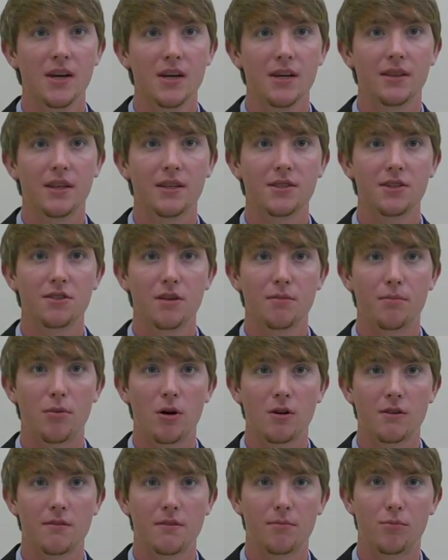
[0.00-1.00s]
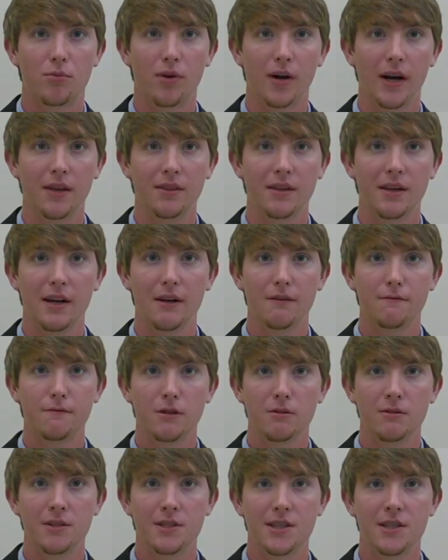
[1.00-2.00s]
This is a part of the brain that
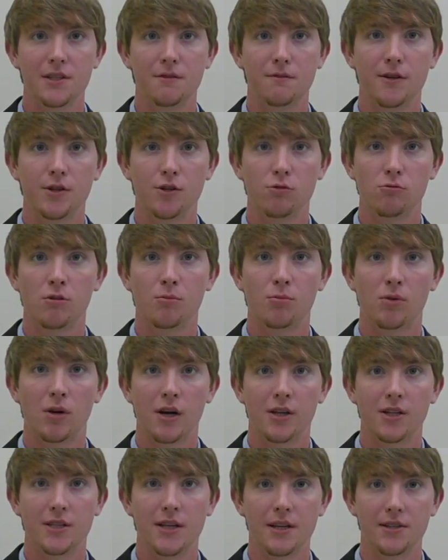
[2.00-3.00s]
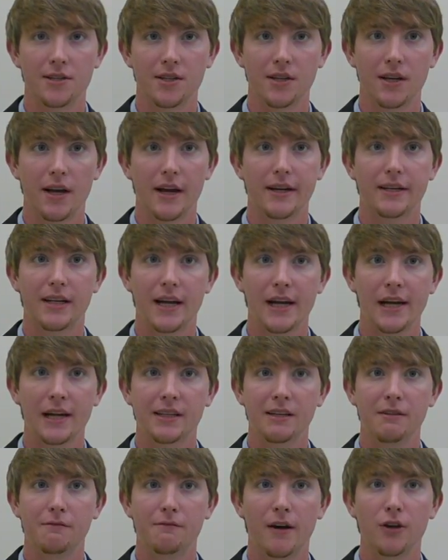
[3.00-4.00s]
influences visual processing and
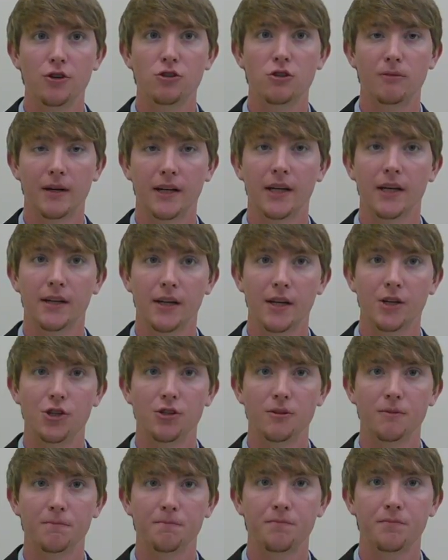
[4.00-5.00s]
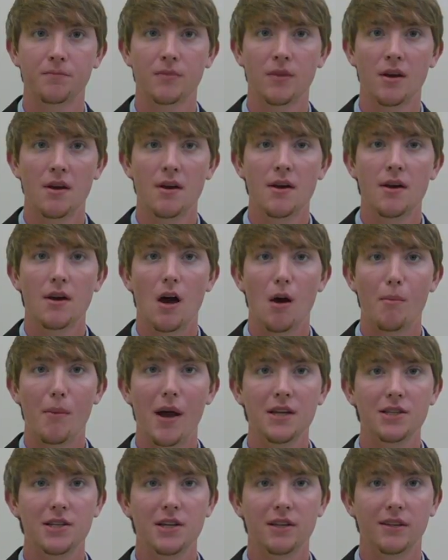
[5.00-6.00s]
likely facial recognition.
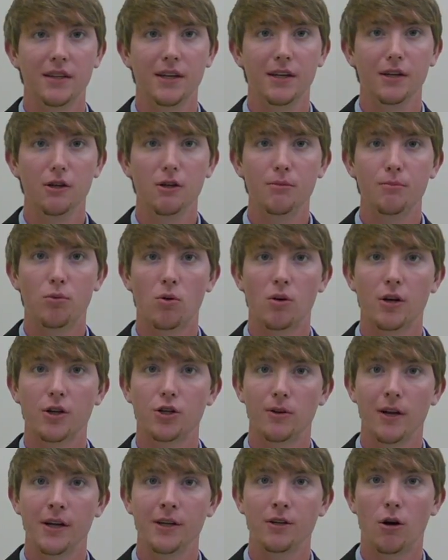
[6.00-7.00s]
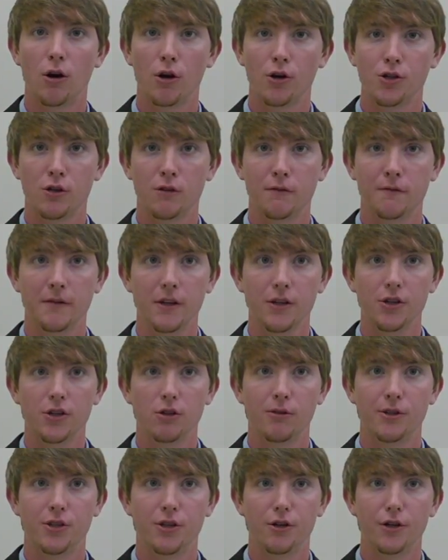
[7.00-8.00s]
Amazingly, Newport trained archer fish,
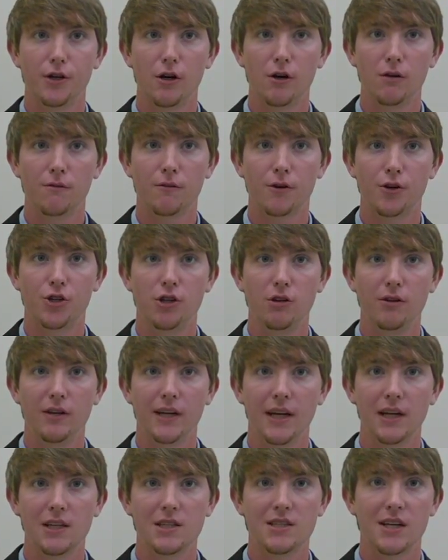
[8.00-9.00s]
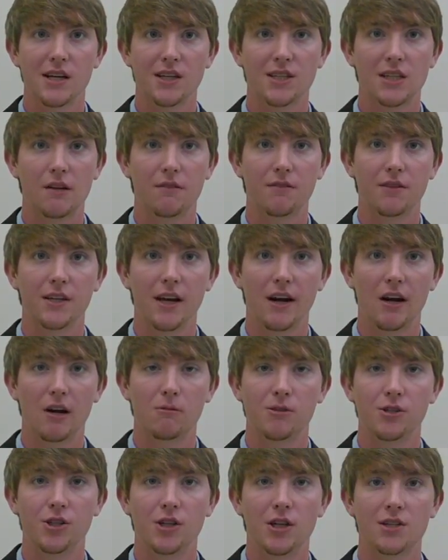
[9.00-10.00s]
which are known for shooting insects out of the air
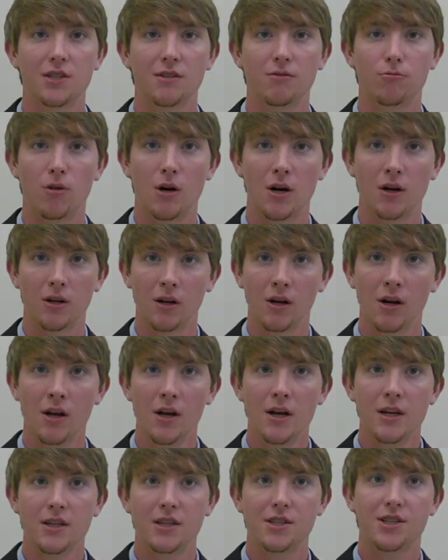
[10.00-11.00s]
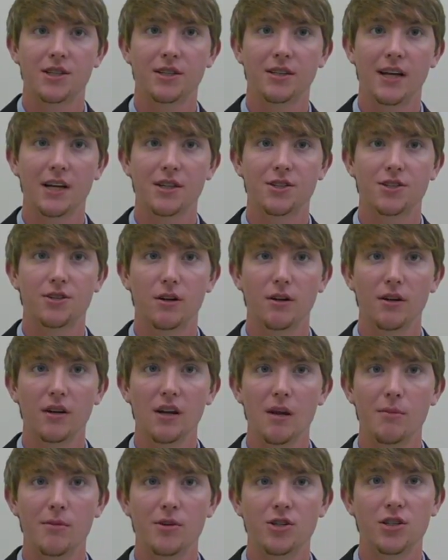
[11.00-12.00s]
with jets of water, to select certain
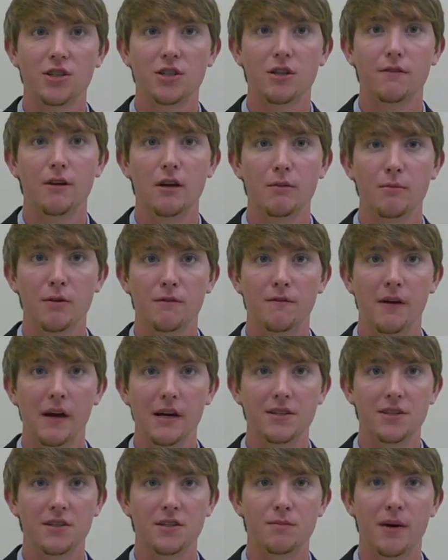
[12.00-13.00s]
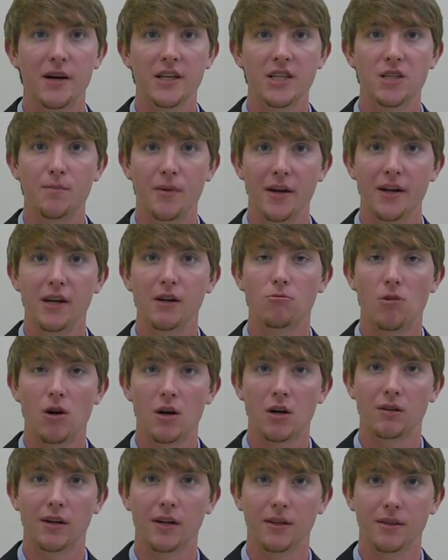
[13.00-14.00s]
images of human faces by spitting
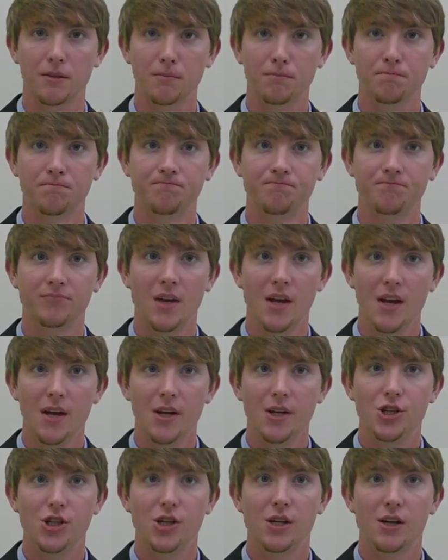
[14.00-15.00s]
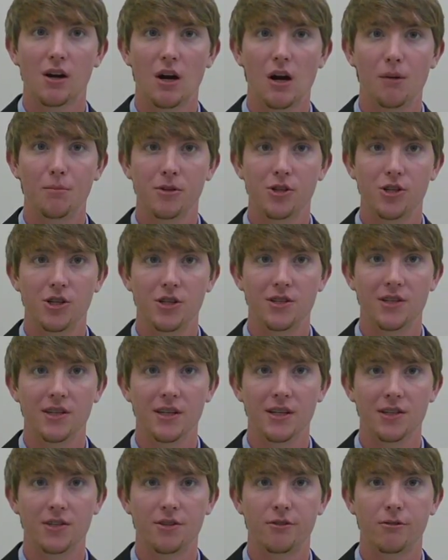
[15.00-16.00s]
water at them. She accomplishes
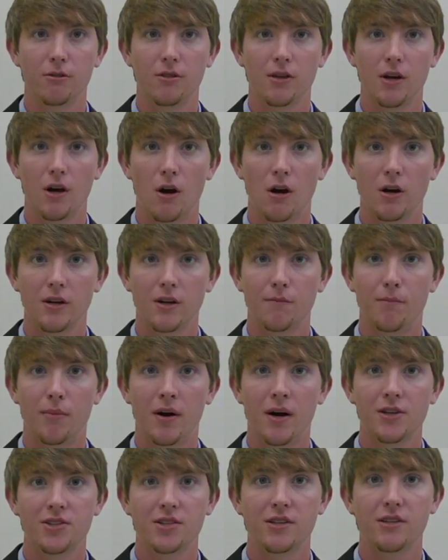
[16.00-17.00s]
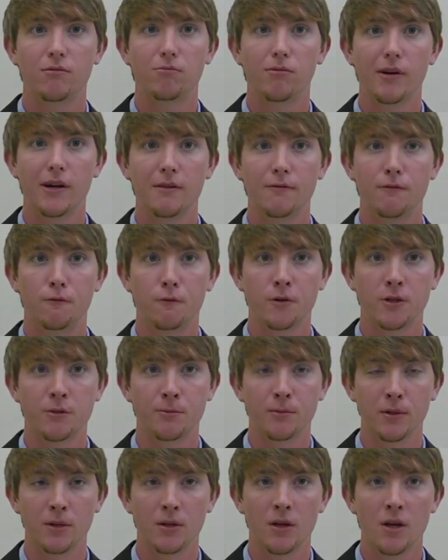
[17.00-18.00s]
this through the art of positive
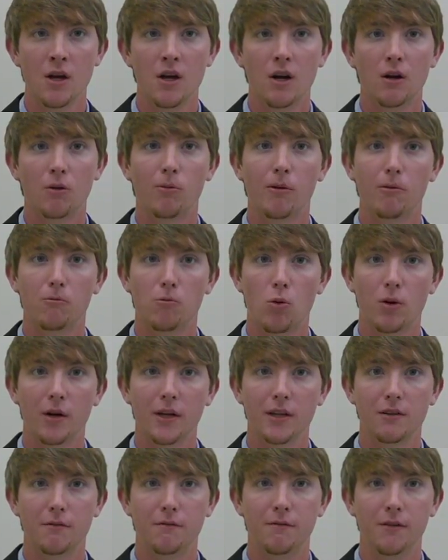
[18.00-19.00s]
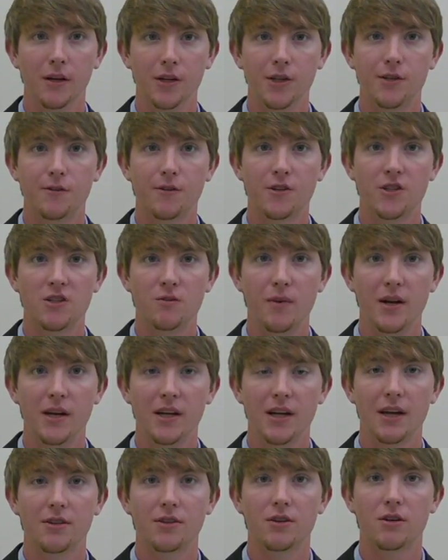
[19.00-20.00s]
reinforcement, rewarding the fish for
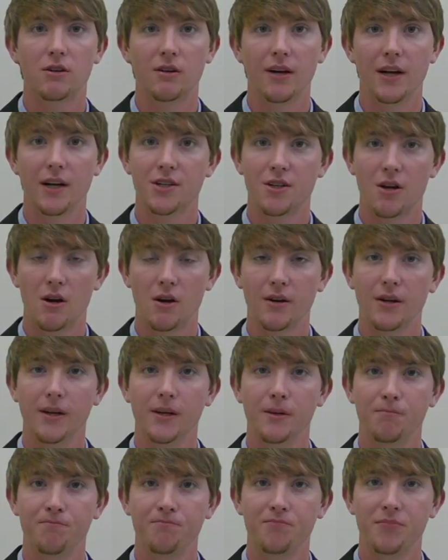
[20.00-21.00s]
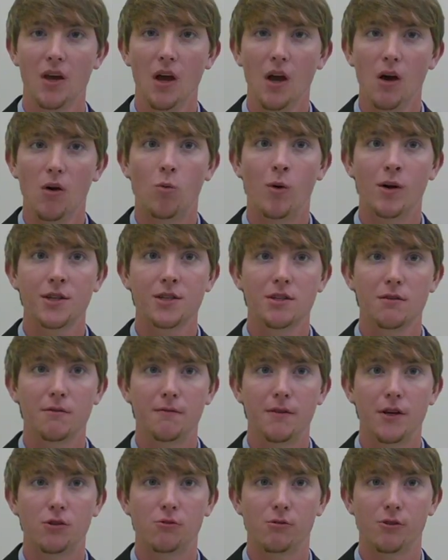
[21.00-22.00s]
spitting at the correct target. Once the
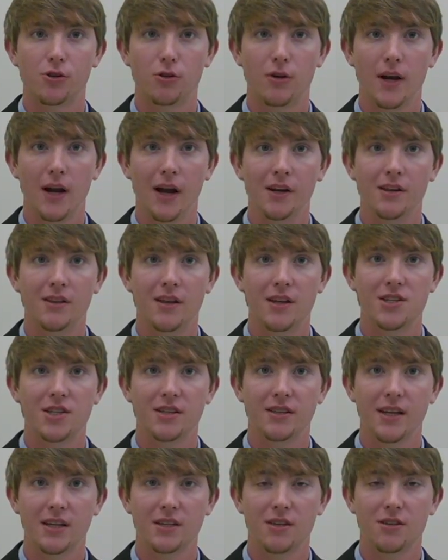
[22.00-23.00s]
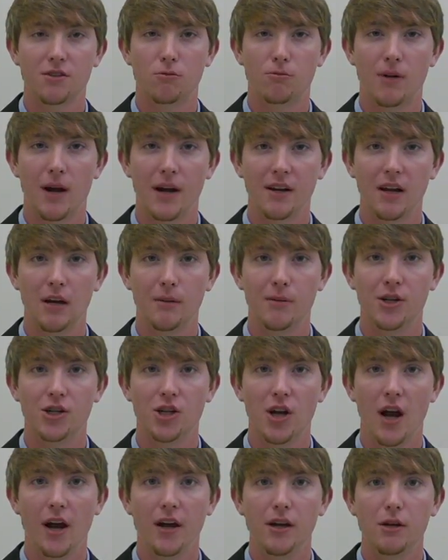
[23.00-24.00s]
fish were trained, they selected the right
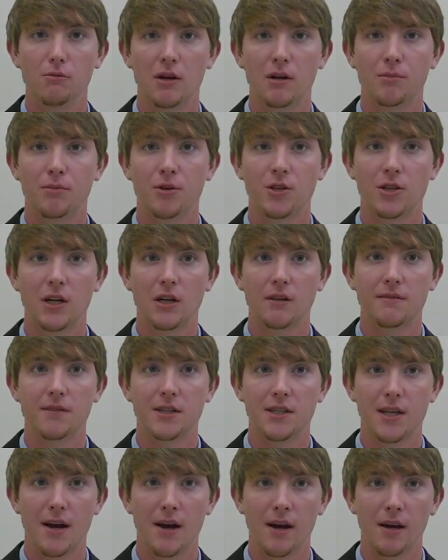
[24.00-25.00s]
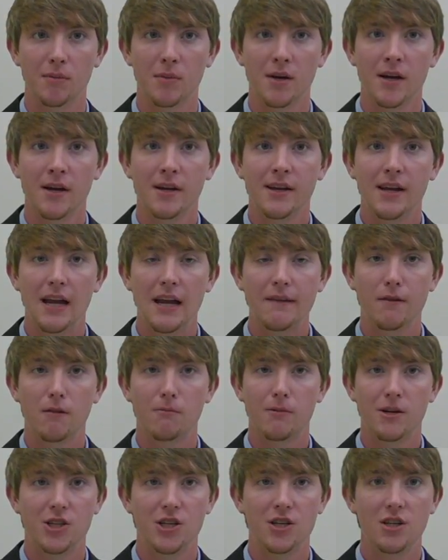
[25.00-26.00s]
image 81% of the time, even
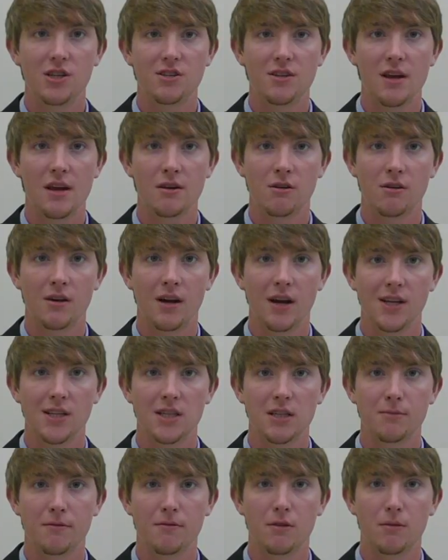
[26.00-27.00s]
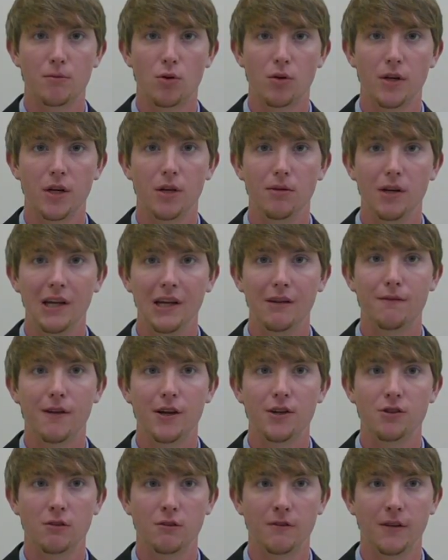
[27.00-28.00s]
when she standardized some of the more unique
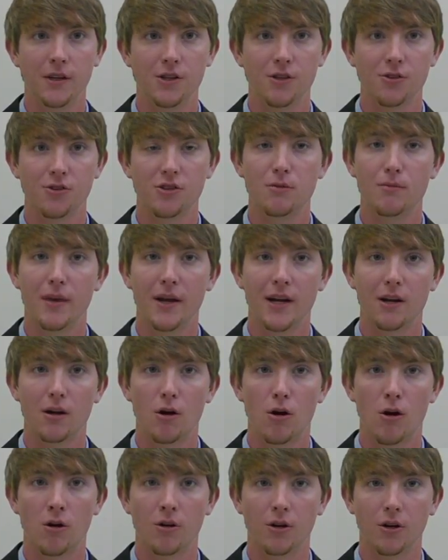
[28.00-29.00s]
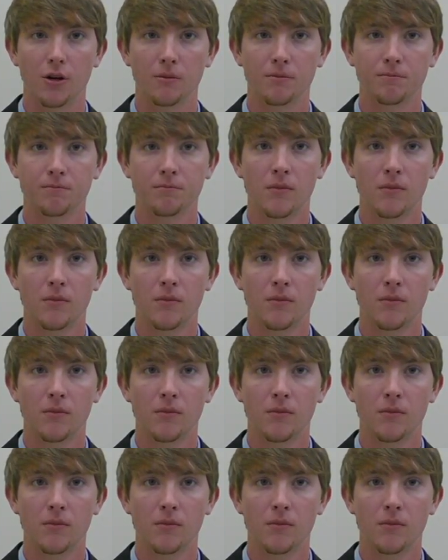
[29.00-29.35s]
facial features to make it harder.